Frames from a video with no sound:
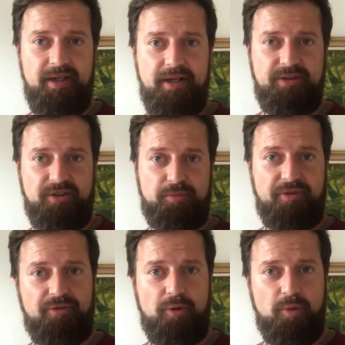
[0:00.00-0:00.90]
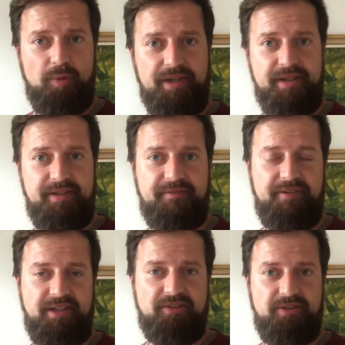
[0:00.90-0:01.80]
just before where he
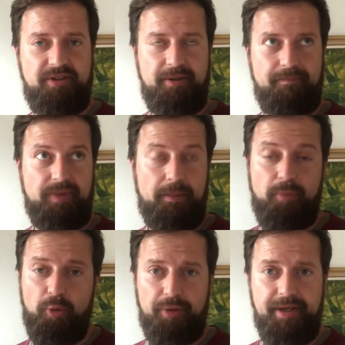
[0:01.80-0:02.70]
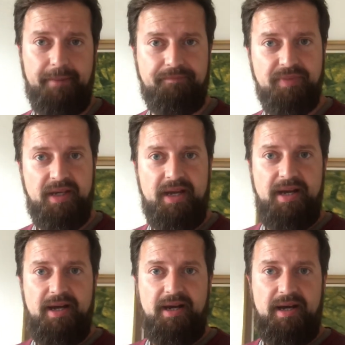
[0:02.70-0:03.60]
faced um, Aboria.
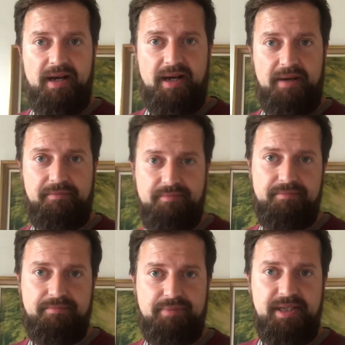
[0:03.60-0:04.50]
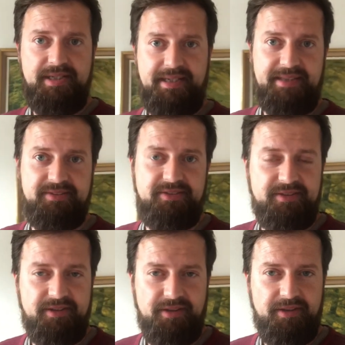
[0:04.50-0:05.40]
I played
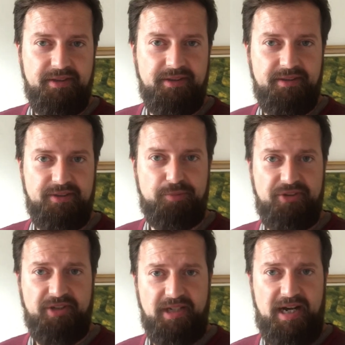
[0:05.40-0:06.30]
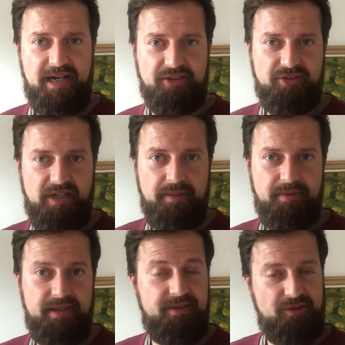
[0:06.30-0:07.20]
against uh, this particular archetype
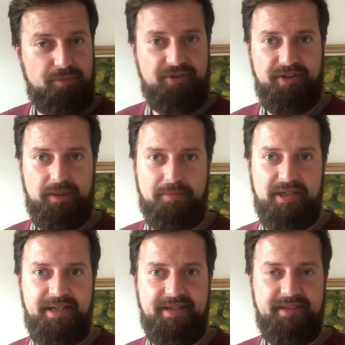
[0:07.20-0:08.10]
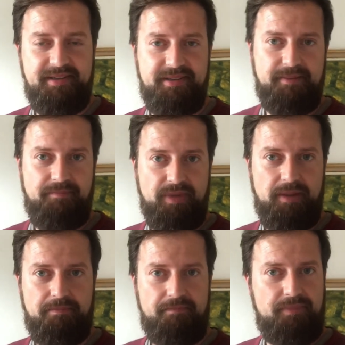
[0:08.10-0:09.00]
and this particular player
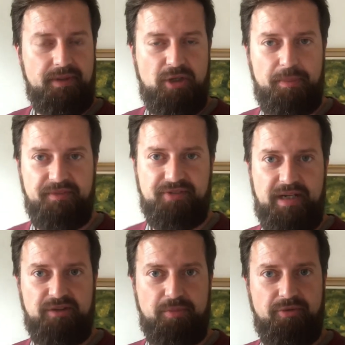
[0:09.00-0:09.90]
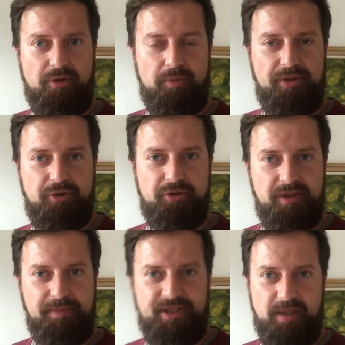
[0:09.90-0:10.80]
uh, couple of times before. We
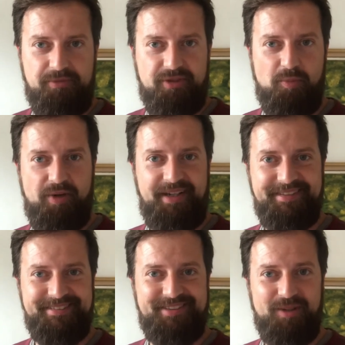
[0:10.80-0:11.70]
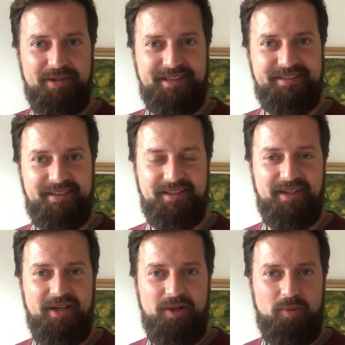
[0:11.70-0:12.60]
usually meet up somewhere in the top eight uh,
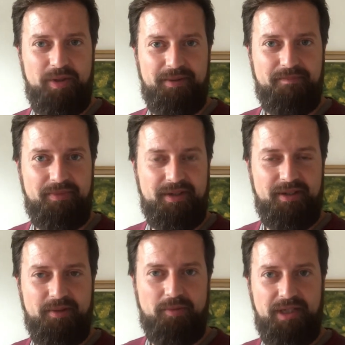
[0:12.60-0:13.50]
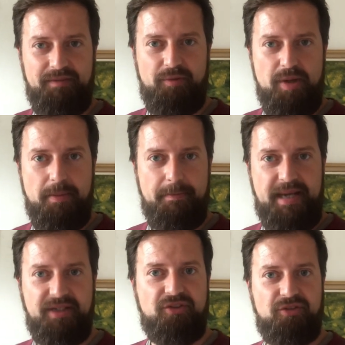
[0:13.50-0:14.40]
when uh, whenever we
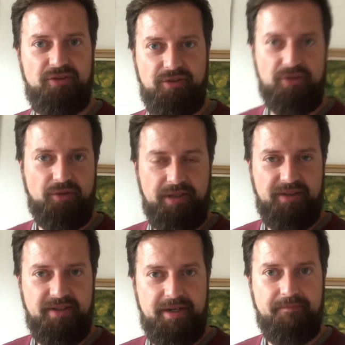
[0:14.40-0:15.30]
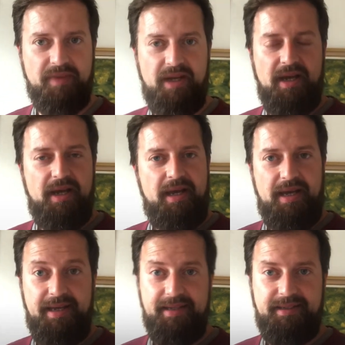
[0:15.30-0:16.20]
manage uh, to get there,
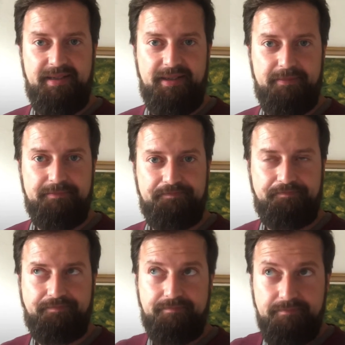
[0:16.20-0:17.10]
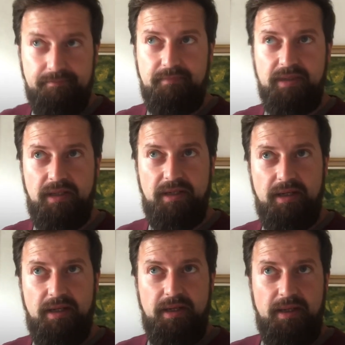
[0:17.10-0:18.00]
and um,
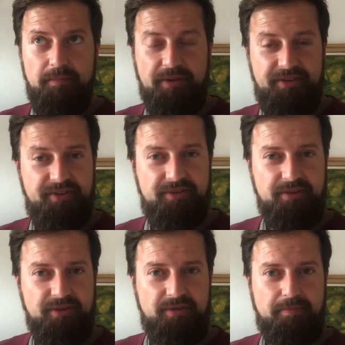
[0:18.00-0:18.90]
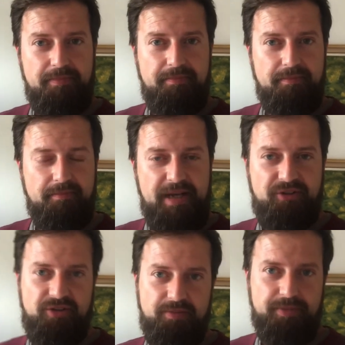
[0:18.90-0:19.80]
but this this match
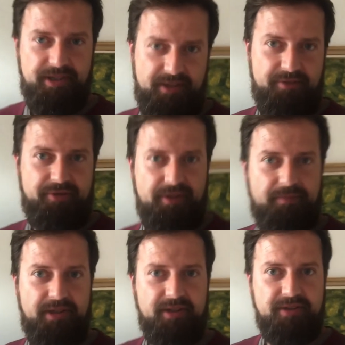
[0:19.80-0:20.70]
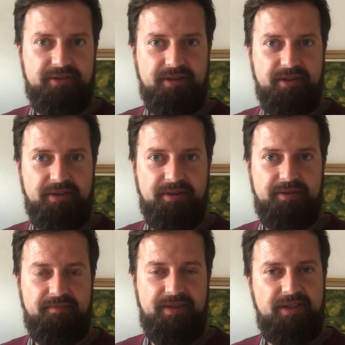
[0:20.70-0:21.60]
is a bit different because uh,
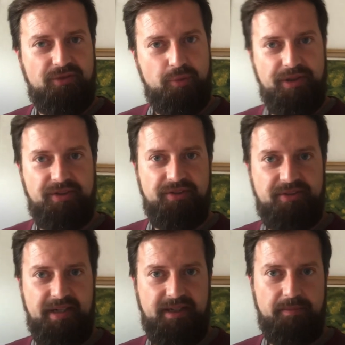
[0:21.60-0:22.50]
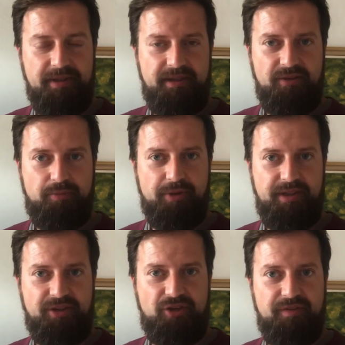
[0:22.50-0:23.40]
he has tweaked his deck a bit. He's put in
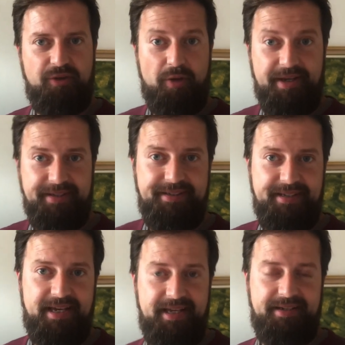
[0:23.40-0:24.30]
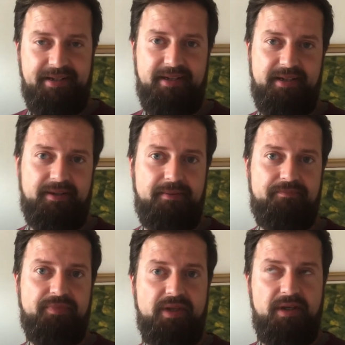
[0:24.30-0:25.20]
the Shivan Dragon and
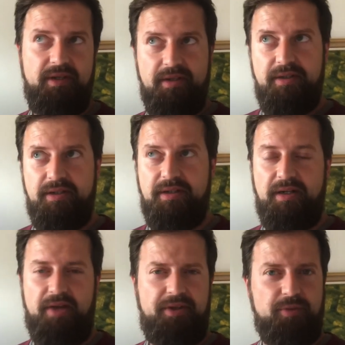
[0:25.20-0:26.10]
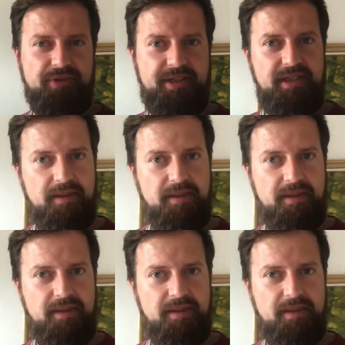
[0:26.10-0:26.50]
uh, uh, I think it was a Killer